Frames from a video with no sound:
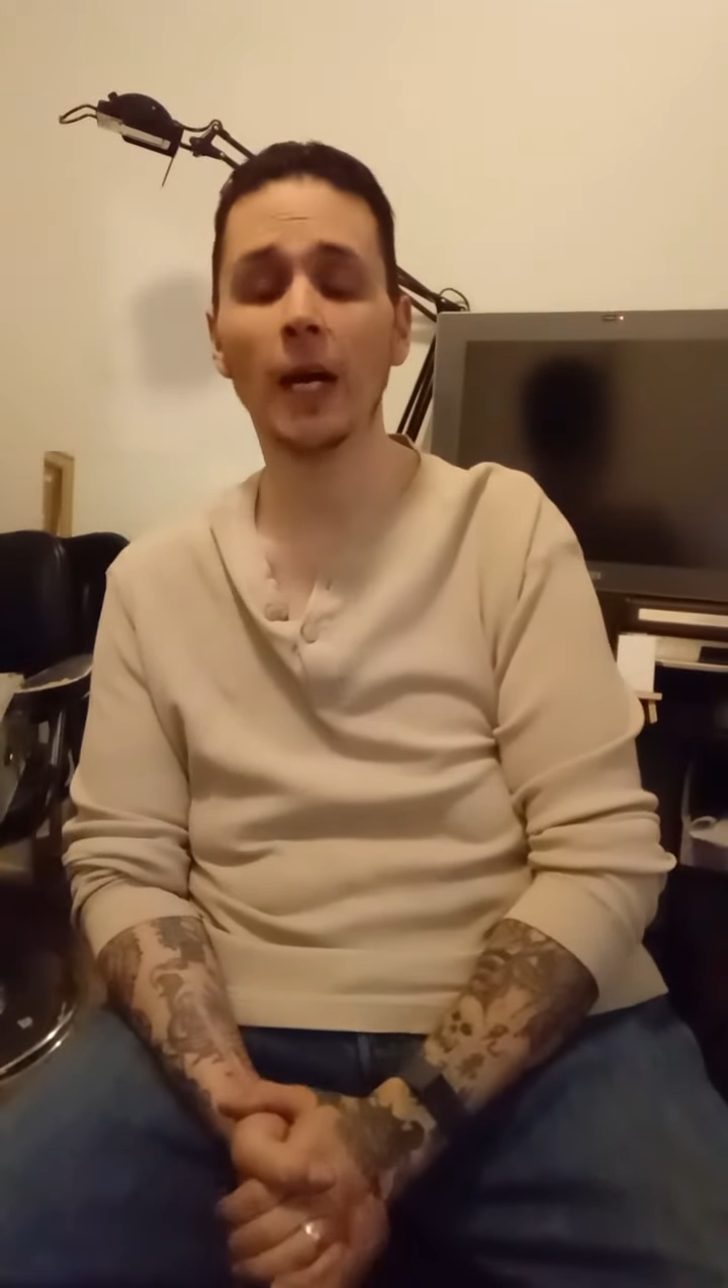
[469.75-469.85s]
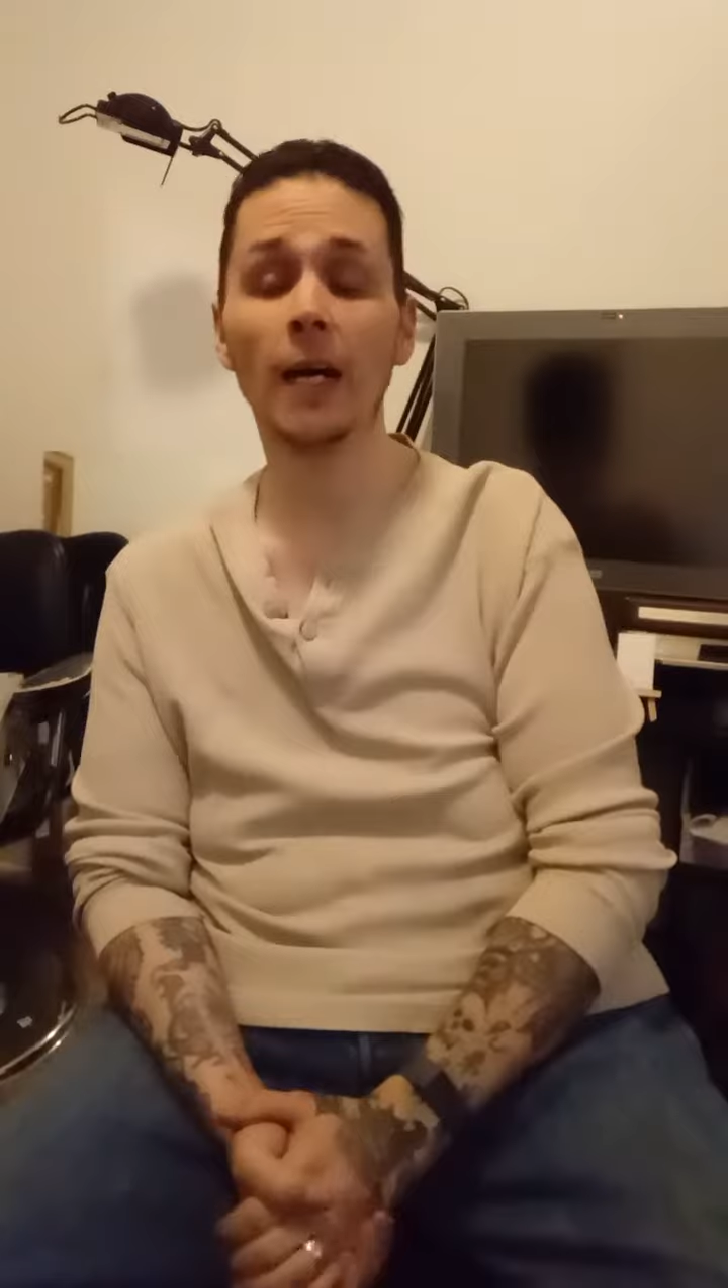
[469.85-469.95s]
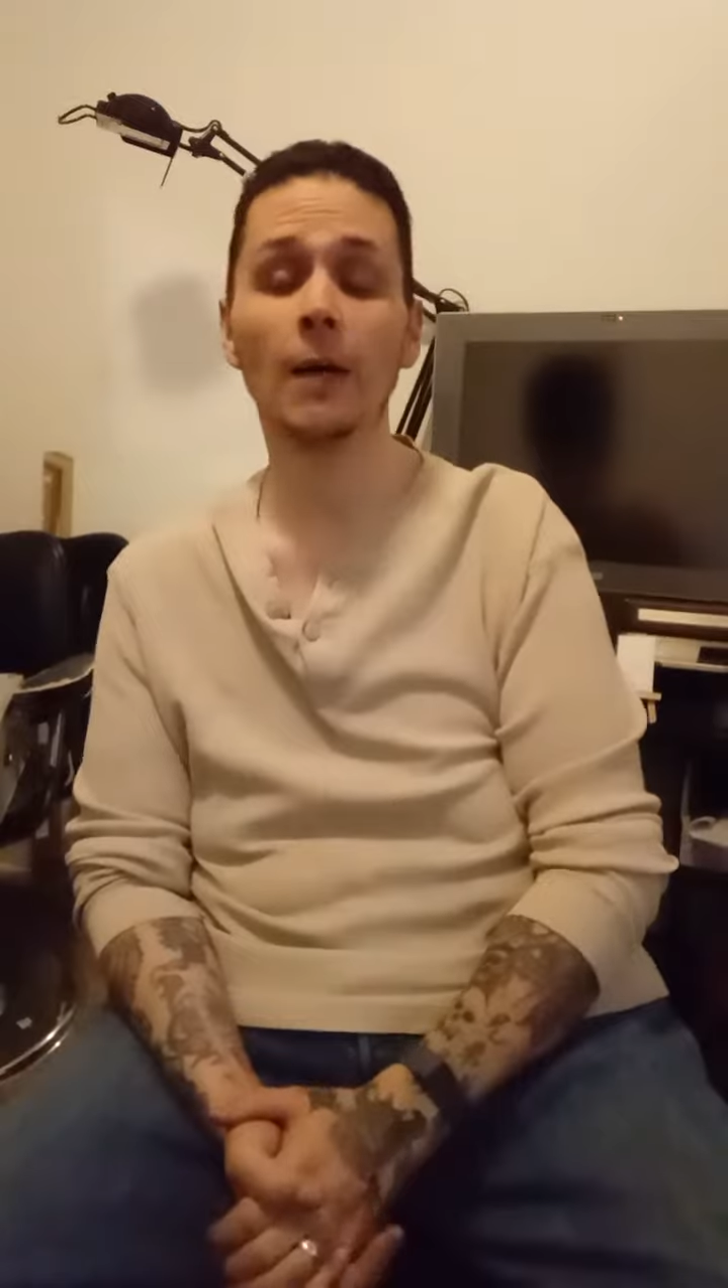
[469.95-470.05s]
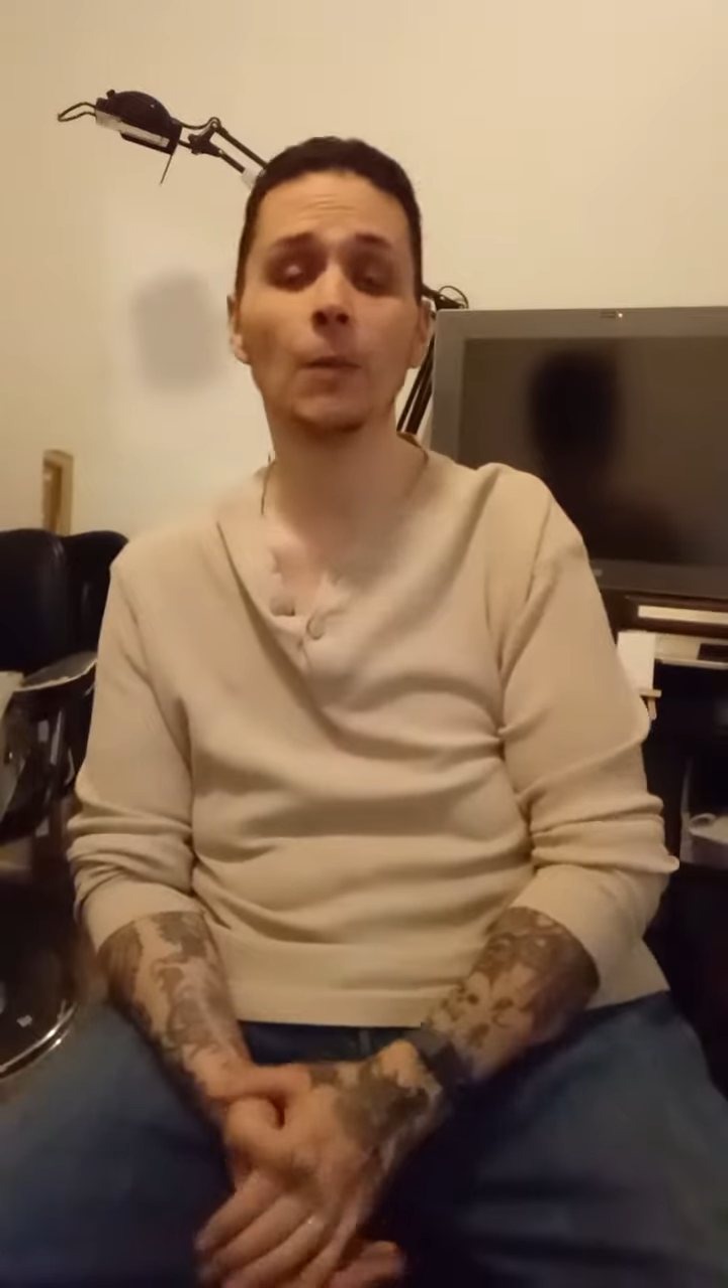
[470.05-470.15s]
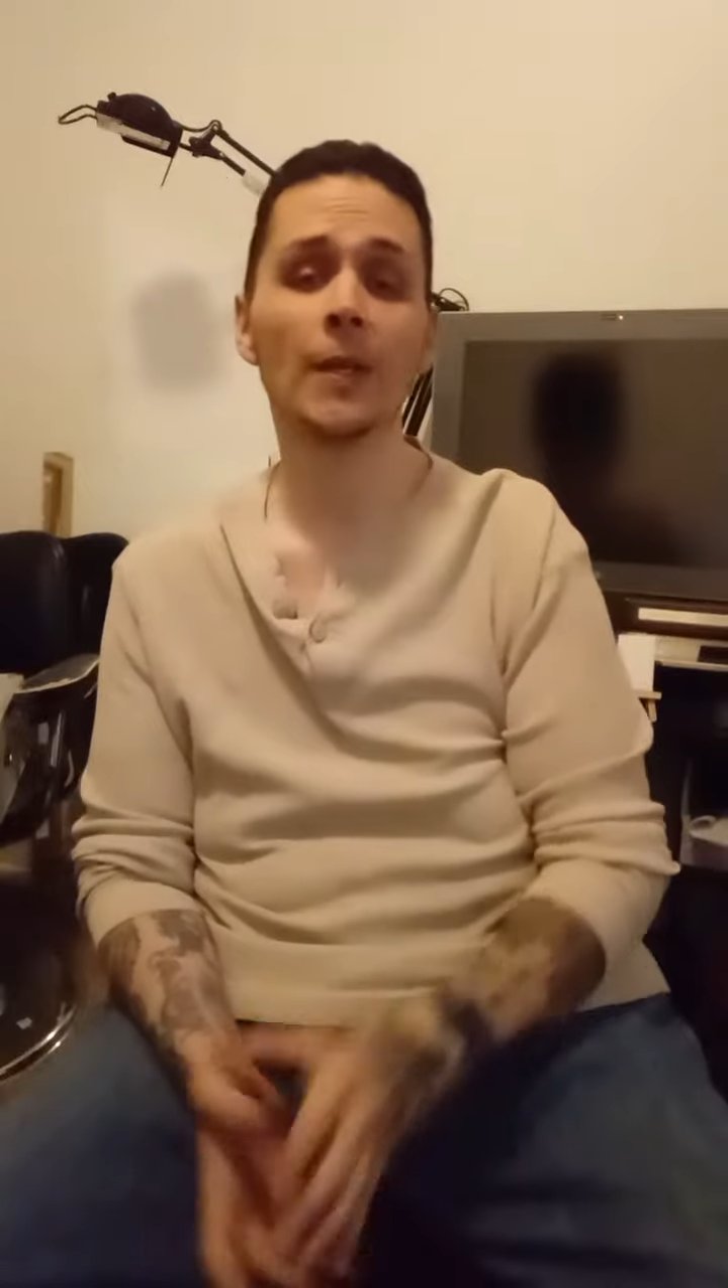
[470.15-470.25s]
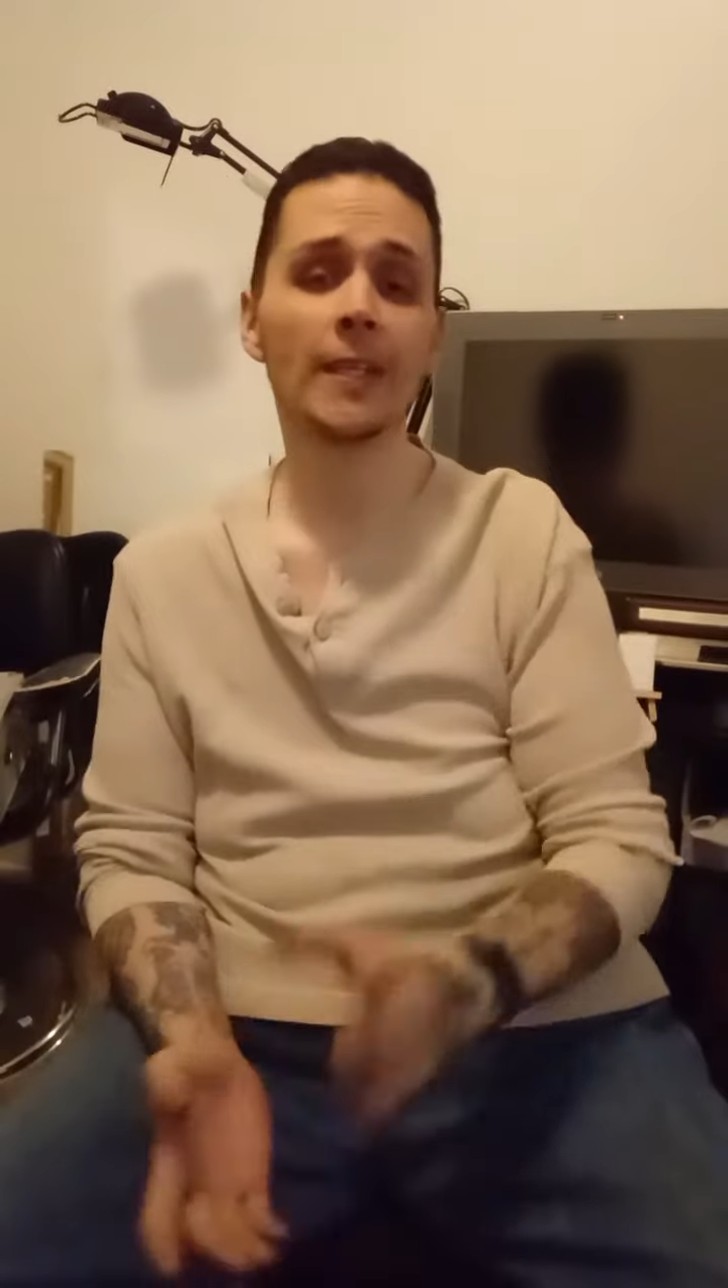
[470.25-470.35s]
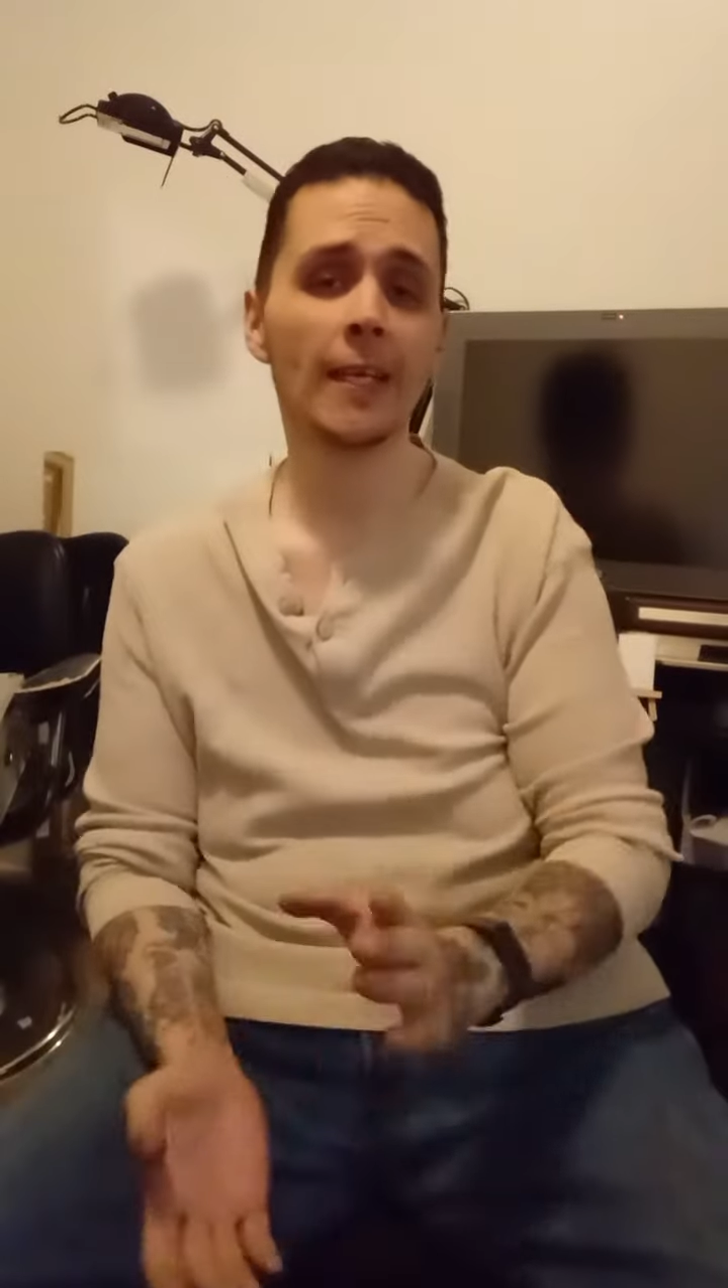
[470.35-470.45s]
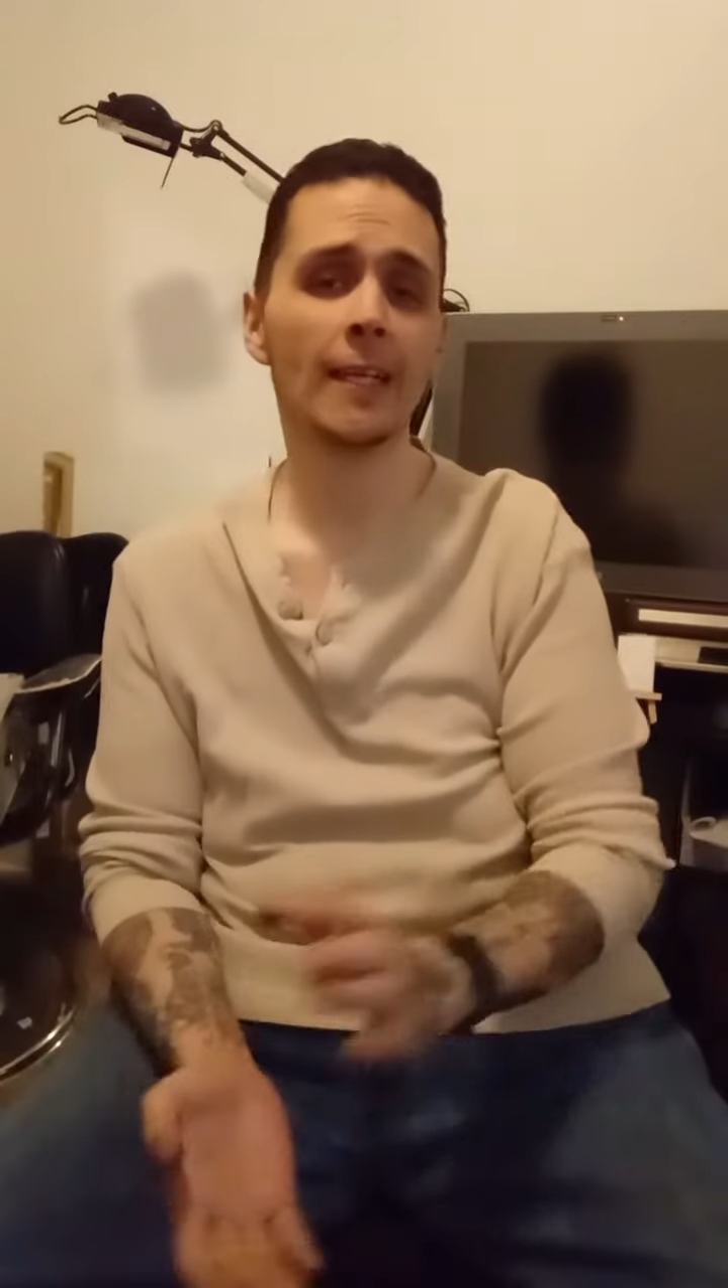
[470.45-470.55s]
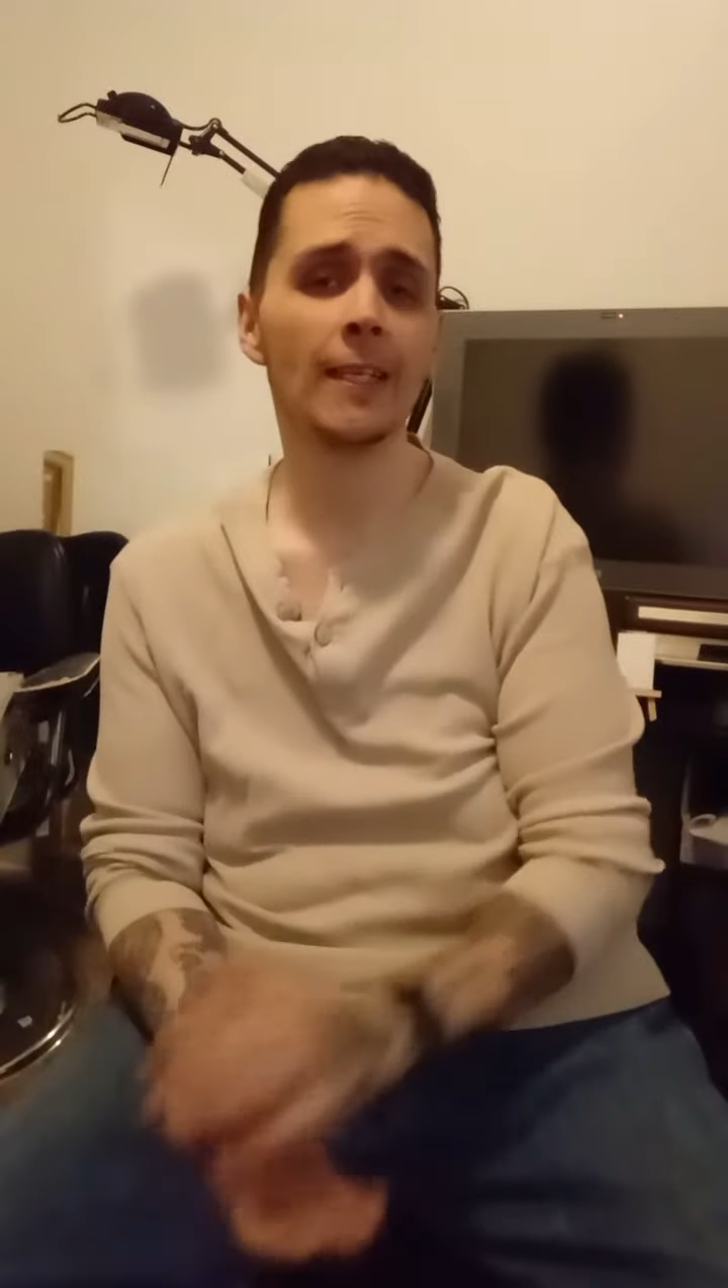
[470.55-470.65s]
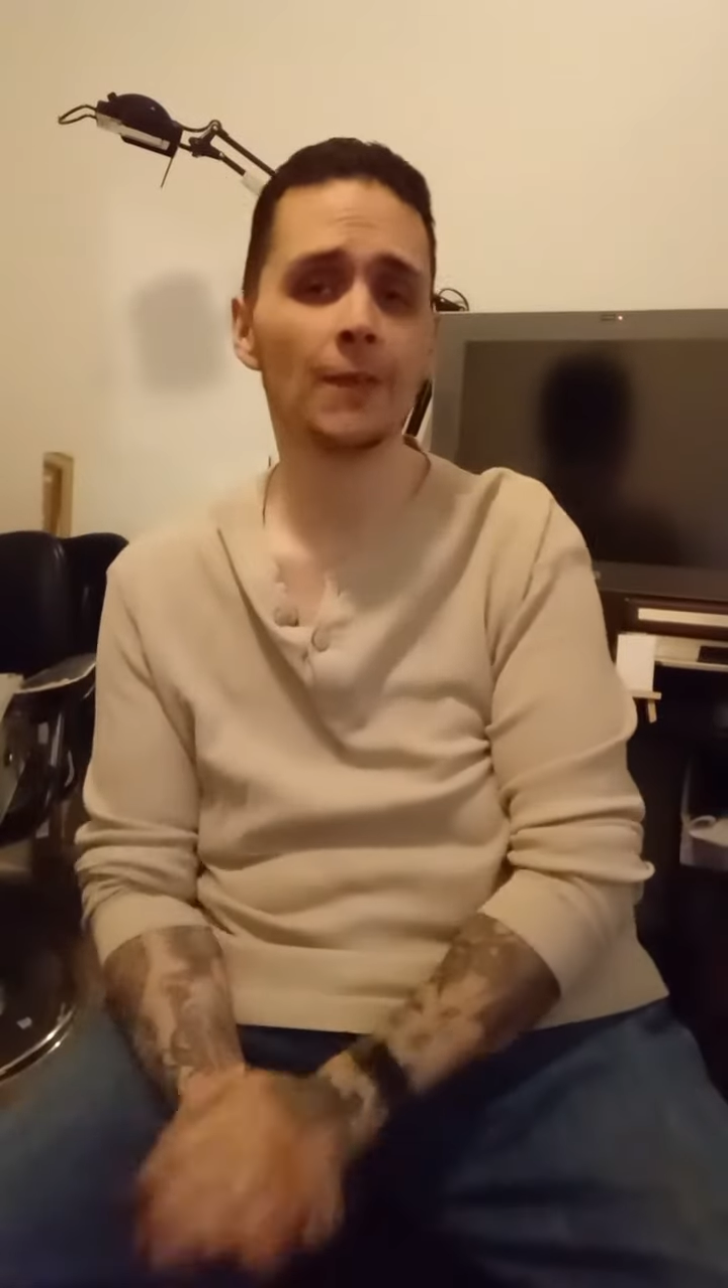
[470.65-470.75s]
One thing
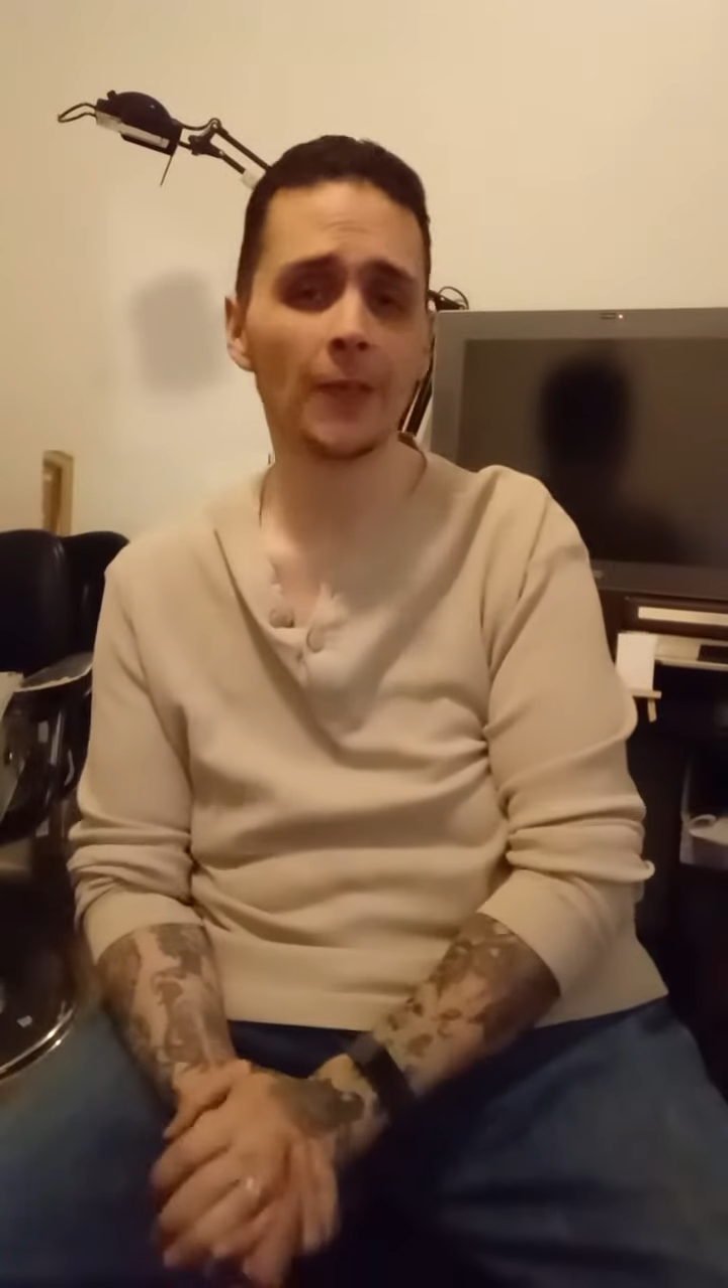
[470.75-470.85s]
I did